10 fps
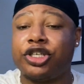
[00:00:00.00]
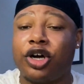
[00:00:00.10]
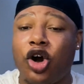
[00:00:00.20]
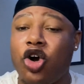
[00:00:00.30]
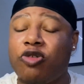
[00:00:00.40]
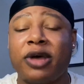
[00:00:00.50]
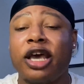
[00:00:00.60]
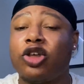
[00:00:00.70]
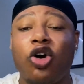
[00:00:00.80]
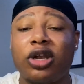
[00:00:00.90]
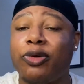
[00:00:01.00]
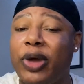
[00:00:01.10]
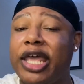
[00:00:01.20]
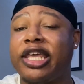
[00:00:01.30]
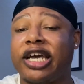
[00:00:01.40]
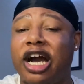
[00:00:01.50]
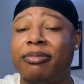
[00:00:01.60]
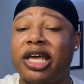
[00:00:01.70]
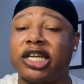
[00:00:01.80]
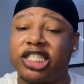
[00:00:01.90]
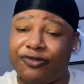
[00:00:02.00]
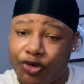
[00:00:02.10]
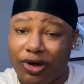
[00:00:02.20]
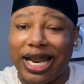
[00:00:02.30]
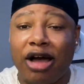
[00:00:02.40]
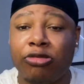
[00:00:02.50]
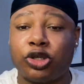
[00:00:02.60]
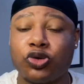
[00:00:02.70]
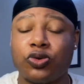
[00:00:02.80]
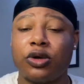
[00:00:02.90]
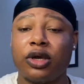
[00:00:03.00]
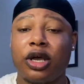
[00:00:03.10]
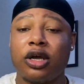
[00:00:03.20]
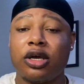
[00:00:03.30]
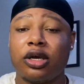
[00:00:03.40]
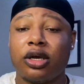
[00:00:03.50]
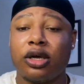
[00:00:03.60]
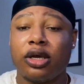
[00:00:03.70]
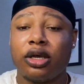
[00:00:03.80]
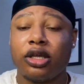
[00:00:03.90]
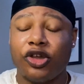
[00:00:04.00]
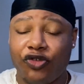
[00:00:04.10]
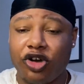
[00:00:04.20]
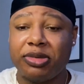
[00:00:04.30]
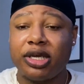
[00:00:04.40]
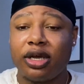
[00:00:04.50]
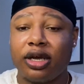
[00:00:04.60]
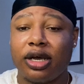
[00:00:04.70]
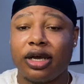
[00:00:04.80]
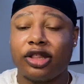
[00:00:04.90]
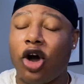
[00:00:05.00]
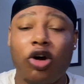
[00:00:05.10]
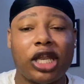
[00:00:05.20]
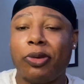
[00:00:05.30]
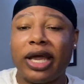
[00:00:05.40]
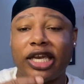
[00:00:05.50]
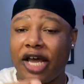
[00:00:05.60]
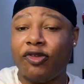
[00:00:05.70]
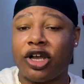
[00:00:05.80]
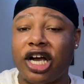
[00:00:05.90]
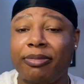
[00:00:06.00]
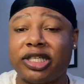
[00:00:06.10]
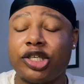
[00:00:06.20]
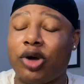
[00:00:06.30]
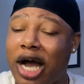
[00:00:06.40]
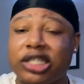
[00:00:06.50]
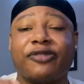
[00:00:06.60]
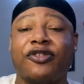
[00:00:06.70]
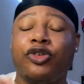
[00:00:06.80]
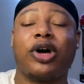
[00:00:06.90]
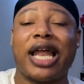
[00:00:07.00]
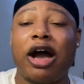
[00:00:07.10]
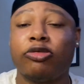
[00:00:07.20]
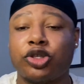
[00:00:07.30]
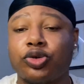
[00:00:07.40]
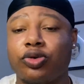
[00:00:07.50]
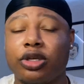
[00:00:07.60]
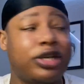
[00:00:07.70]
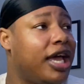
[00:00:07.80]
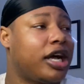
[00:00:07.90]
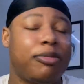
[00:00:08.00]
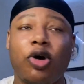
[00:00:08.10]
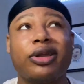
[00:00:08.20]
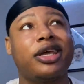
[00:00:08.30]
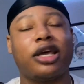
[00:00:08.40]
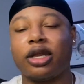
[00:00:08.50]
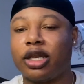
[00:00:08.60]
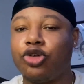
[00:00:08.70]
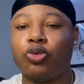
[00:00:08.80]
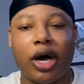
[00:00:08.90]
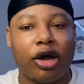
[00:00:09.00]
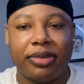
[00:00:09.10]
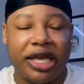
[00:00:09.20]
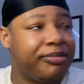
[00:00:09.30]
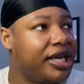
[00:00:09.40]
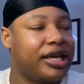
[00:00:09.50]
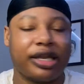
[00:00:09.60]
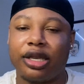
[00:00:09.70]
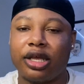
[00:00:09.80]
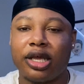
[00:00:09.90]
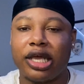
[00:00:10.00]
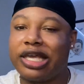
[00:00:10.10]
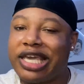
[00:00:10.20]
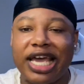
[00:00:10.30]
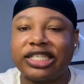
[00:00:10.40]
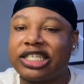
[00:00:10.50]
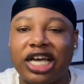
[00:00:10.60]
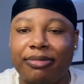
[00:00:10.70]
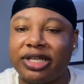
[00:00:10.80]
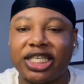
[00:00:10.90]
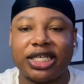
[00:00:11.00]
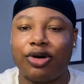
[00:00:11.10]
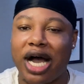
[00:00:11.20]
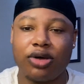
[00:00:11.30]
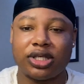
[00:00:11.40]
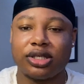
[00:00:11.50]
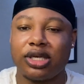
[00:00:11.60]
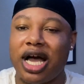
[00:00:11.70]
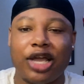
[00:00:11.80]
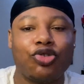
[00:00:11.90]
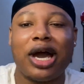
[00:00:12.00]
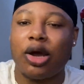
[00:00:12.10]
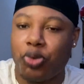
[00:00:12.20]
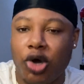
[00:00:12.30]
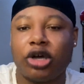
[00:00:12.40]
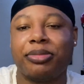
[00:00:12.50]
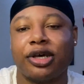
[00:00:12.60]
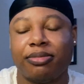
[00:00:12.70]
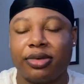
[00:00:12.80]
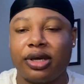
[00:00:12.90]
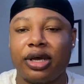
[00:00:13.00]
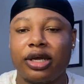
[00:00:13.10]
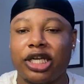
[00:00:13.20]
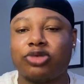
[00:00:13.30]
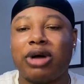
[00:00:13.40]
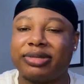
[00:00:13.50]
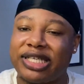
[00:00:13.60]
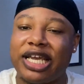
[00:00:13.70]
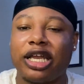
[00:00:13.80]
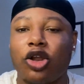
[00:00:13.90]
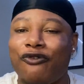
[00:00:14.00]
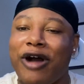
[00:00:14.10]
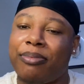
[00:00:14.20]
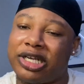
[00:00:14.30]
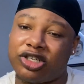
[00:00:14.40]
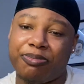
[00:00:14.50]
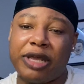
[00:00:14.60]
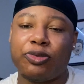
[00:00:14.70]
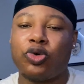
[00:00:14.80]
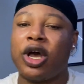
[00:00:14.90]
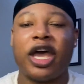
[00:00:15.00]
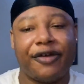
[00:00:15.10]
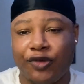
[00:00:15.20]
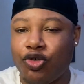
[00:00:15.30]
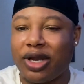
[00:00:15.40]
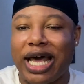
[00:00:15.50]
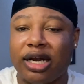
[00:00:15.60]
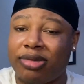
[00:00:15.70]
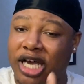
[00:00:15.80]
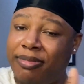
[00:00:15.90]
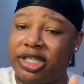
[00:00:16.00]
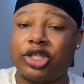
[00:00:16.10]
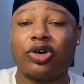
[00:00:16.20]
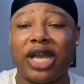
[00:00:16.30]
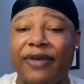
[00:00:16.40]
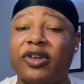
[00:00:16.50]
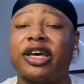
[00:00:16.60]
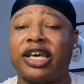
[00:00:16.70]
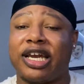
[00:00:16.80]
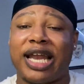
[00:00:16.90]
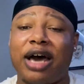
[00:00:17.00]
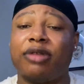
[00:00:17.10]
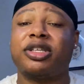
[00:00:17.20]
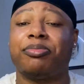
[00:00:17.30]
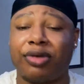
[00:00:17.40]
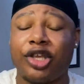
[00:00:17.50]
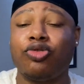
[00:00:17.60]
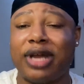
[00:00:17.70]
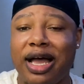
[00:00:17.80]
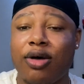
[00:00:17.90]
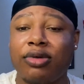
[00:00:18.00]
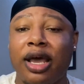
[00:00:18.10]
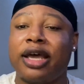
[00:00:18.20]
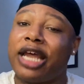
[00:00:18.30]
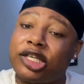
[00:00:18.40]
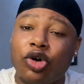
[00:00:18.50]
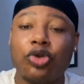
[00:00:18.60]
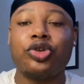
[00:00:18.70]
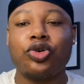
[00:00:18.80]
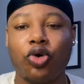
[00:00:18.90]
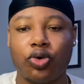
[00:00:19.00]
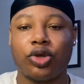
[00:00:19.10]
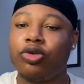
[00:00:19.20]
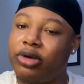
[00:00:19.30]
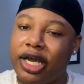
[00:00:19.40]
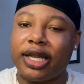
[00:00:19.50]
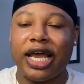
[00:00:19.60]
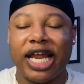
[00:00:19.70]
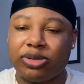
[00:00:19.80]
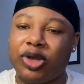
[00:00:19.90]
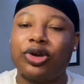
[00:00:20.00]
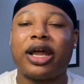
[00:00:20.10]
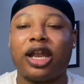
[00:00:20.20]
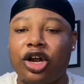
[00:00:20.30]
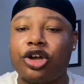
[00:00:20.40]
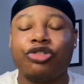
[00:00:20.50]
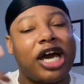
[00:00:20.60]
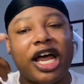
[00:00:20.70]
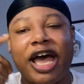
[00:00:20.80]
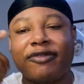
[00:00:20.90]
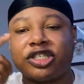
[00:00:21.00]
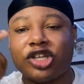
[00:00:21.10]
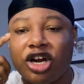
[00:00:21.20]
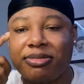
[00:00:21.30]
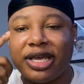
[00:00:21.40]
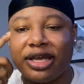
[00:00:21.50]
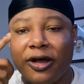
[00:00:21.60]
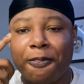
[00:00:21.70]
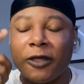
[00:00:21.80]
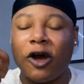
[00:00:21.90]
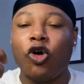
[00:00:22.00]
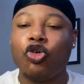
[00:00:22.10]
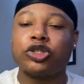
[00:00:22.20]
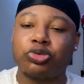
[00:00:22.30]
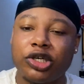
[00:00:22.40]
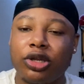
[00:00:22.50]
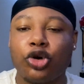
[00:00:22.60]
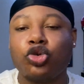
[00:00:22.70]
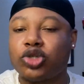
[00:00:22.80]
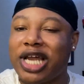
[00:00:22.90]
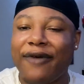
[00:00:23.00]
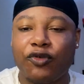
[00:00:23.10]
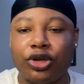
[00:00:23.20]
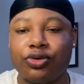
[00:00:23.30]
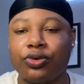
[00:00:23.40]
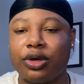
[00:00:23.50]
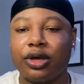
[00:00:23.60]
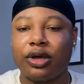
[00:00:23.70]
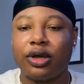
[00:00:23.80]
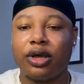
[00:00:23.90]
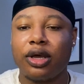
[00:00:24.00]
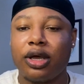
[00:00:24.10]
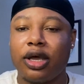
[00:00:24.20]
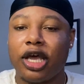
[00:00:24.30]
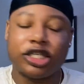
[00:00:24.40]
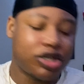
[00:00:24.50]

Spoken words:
your home, the only way he can come in is if you allow him to. You feel me? The only way the devil can come into your house is if you allow him to. Hey, come on in. You welcome him in. He can't just come into your house. Nah, you gotta welcome him. This is what I'm saying. Low vibrational people, if you allow them to come into your life and allow them to bring you down, that's on you. You did that. That's why you gotta learn. You gotta have discernment of who is real and who's not for you. It's